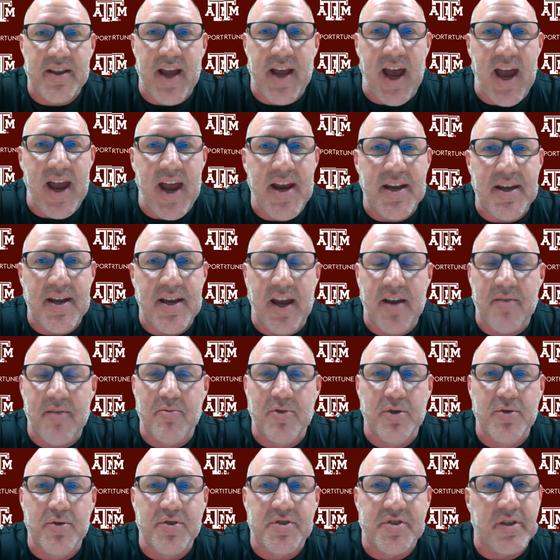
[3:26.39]
in the eight
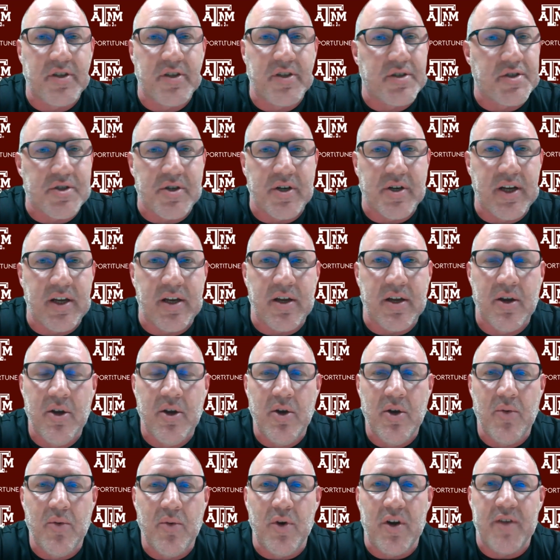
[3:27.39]
game losing streak,
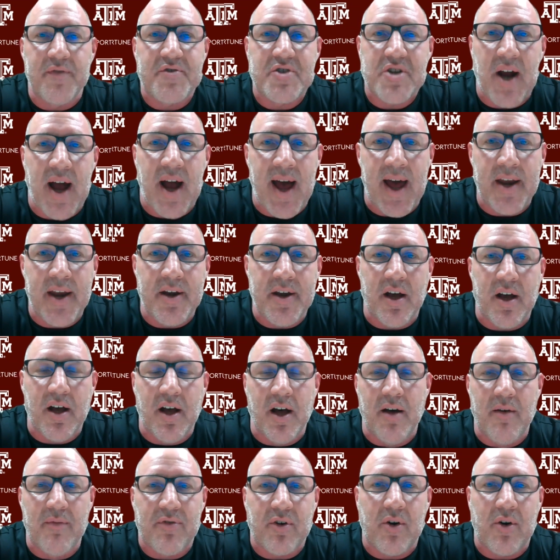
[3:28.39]
we've tried
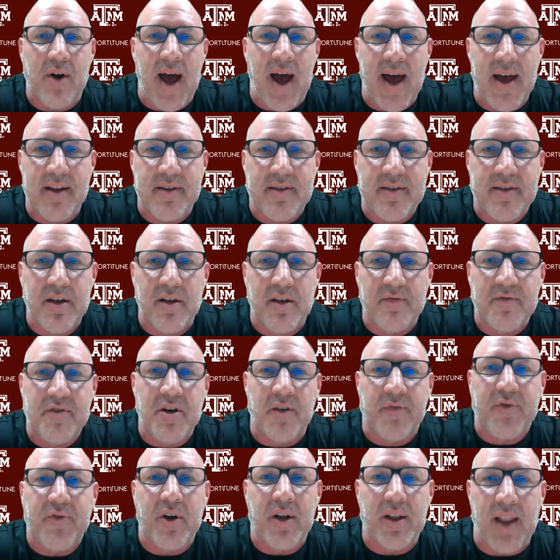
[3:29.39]
a variety of
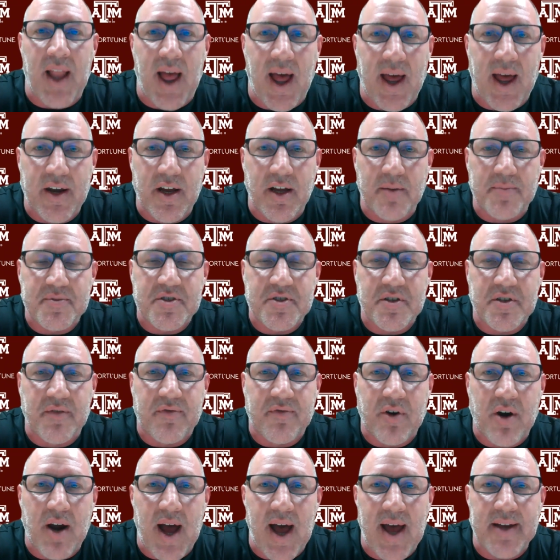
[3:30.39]
different lineups, a
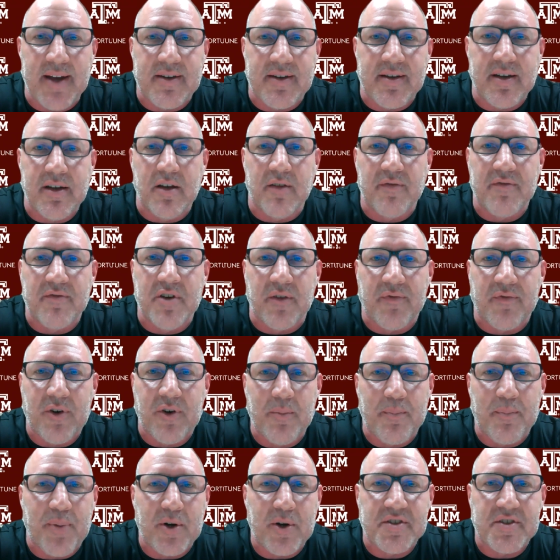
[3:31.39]
variety of
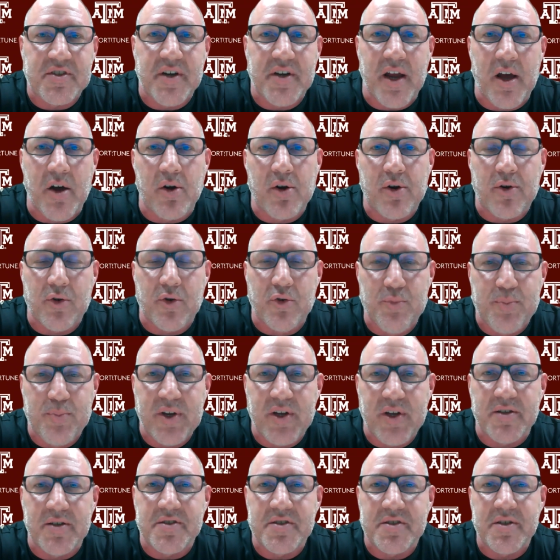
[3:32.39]
different personnel
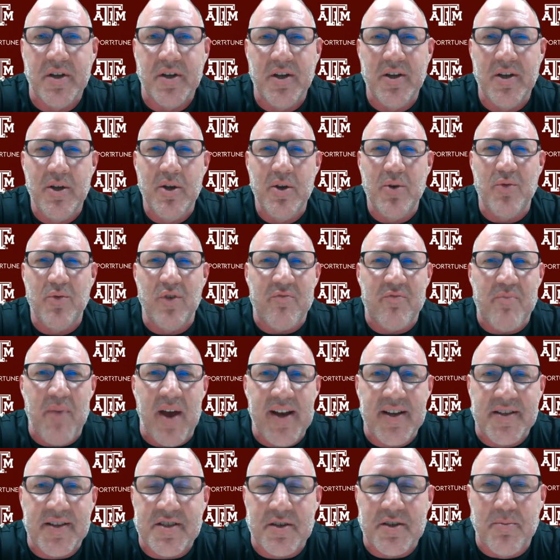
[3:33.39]
groupings. We've
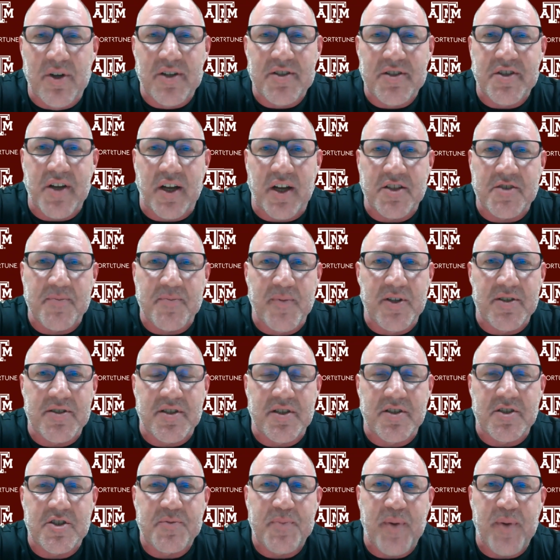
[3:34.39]
made some
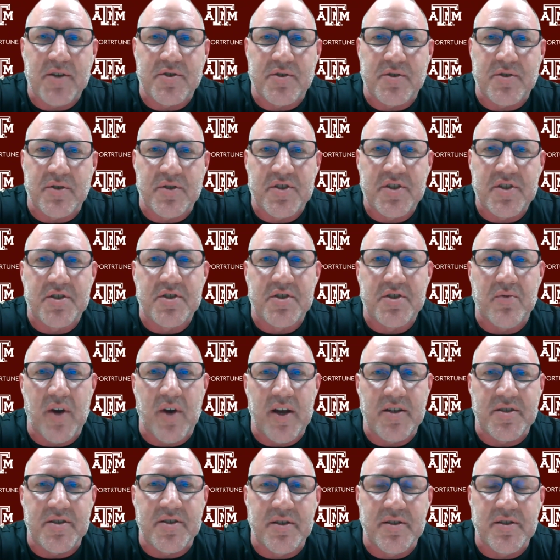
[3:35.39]
adjustments in special
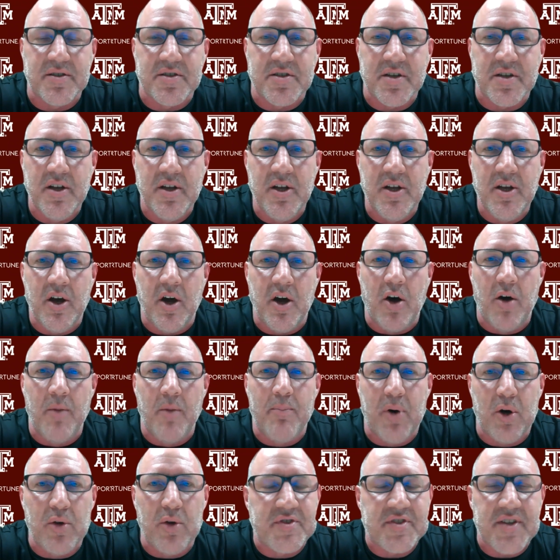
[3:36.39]
situations on
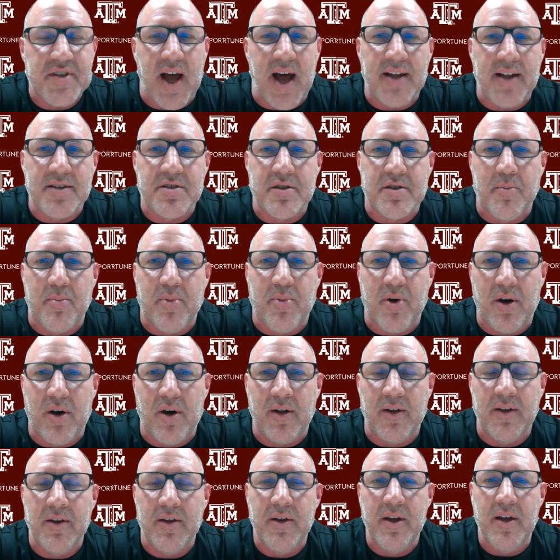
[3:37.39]
both sides of the
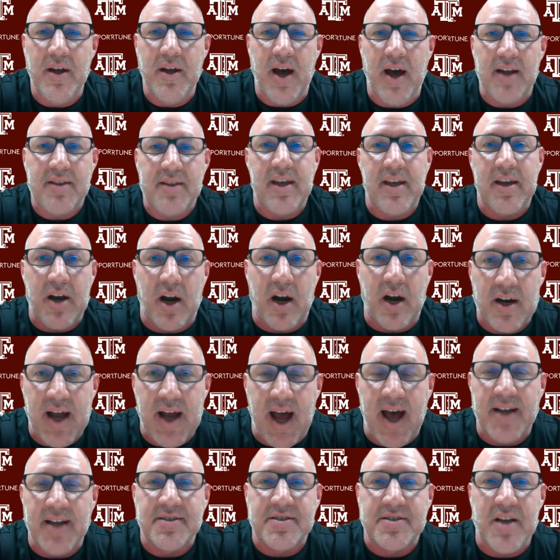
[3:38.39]
ball. I think our
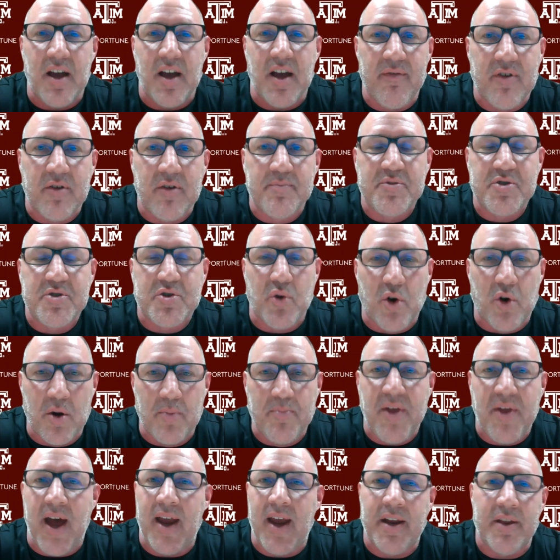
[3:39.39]
guys have
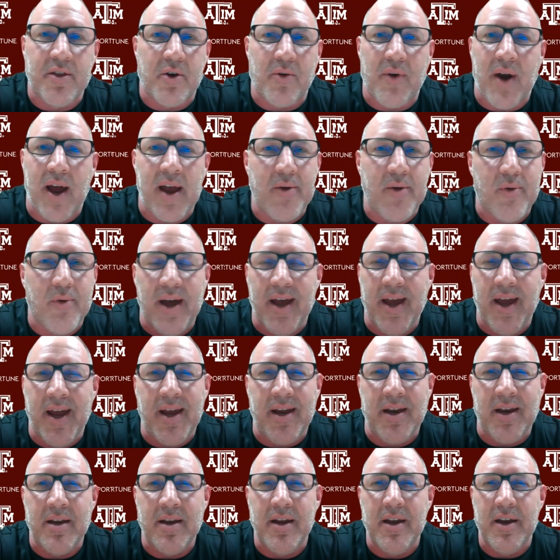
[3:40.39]
absorbed that in the right
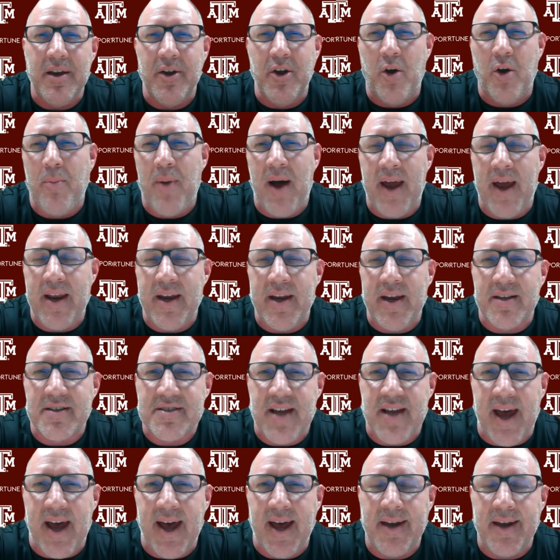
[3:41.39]
way. Nobody
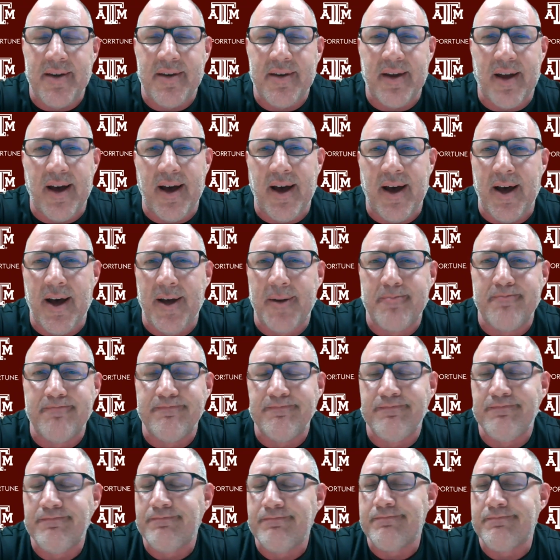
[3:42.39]
has had uh,
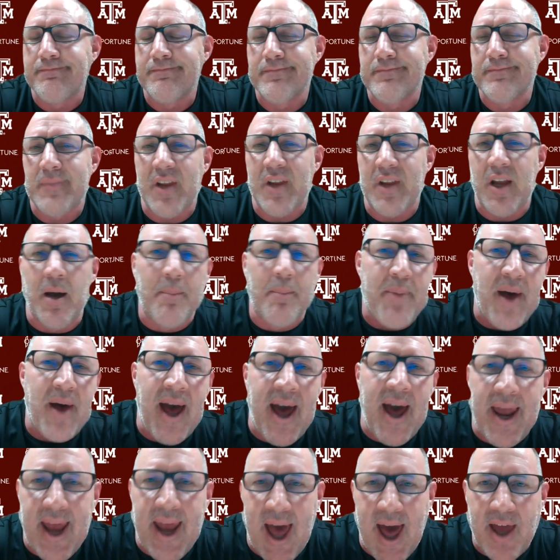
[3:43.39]
a
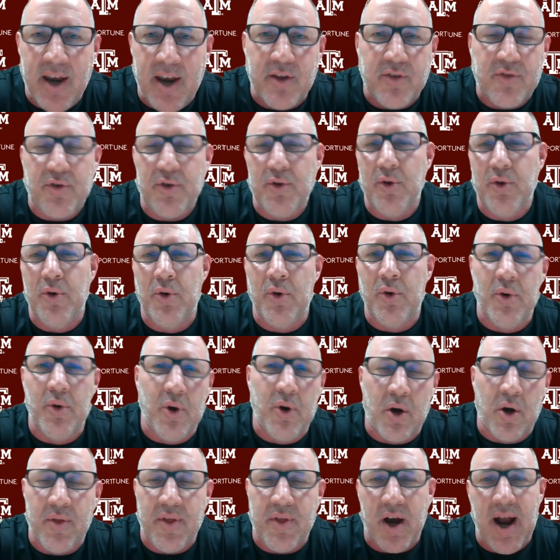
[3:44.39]
bad attitude
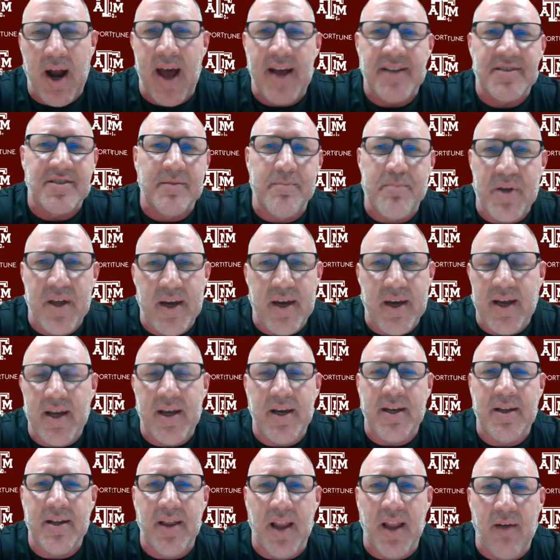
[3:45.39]
or there hasn't been
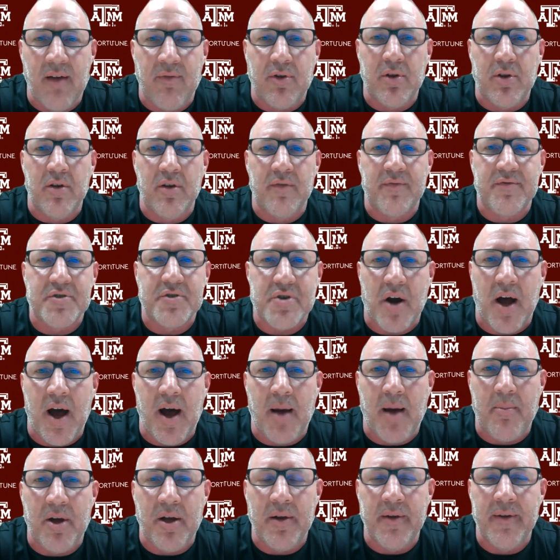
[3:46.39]
any level of
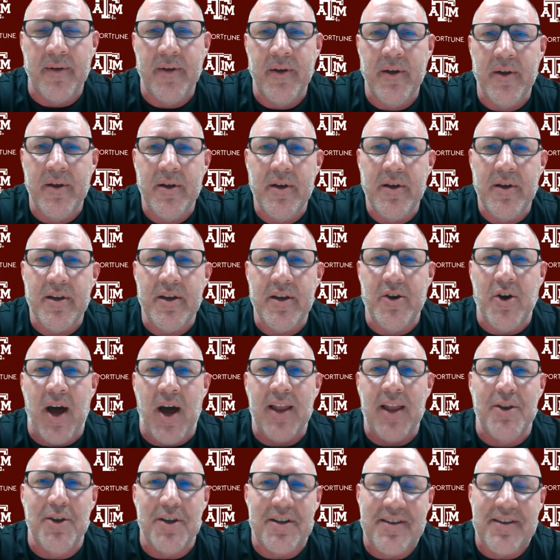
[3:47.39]
drama. You know,
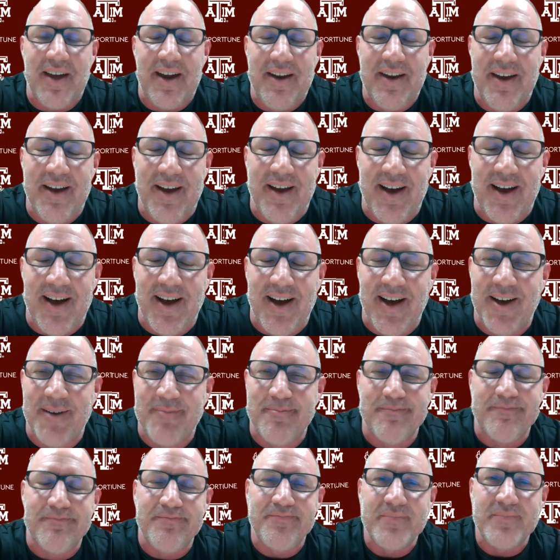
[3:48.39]
I looked at
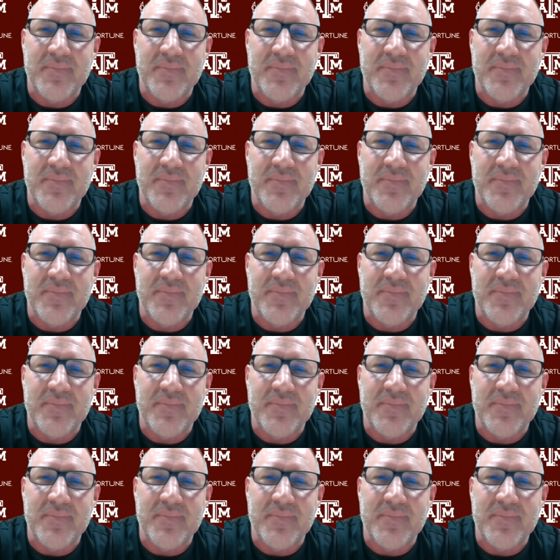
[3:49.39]
um,